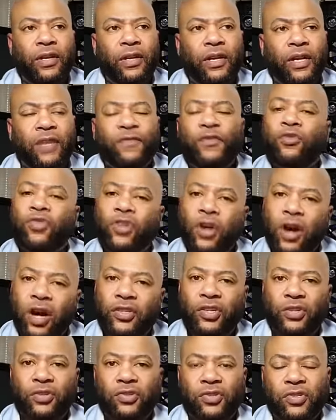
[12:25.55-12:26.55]
if you talk
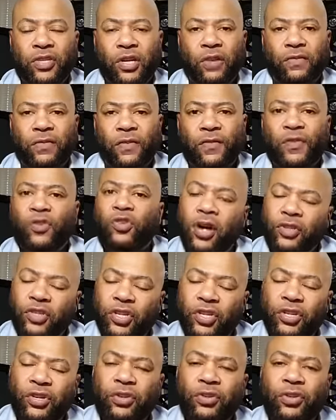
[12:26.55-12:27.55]
to yourself, if you talk
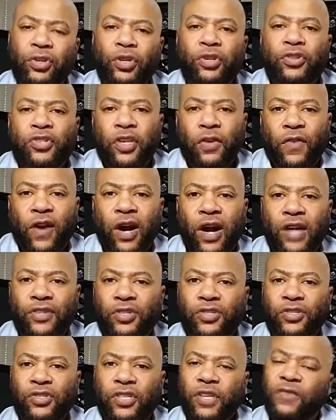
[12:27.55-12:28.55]
to your, your
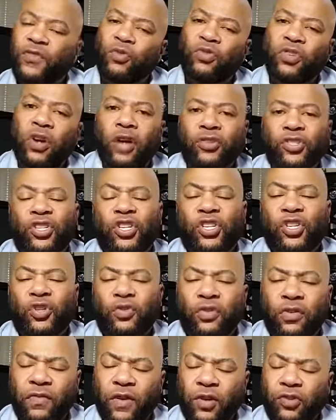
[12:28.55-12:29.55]
conscious if you talk to the
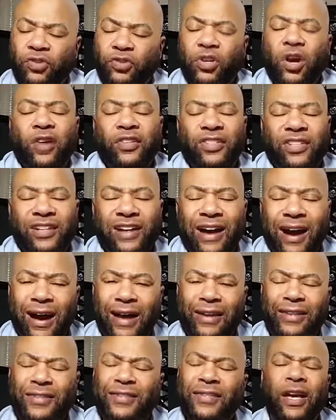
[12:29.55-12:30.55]
universe, talk to
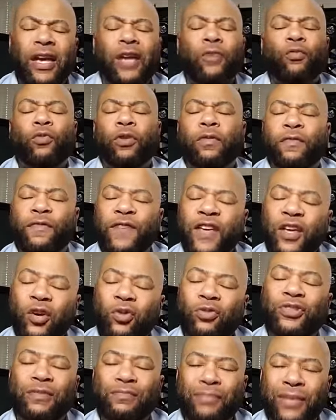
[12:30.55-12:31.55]
God and say, hey,
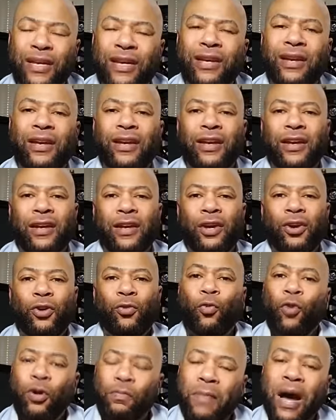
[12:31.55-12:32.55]
reveal to me
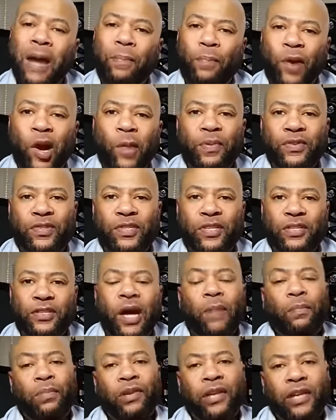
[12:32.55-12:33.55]
what my purpose is.
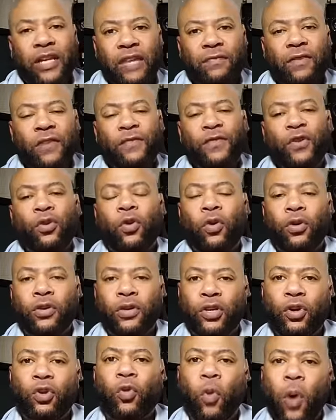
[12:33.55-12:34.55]
I believe if you're,
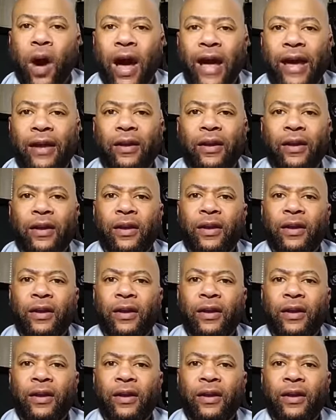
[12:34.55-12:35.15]
you're quiet,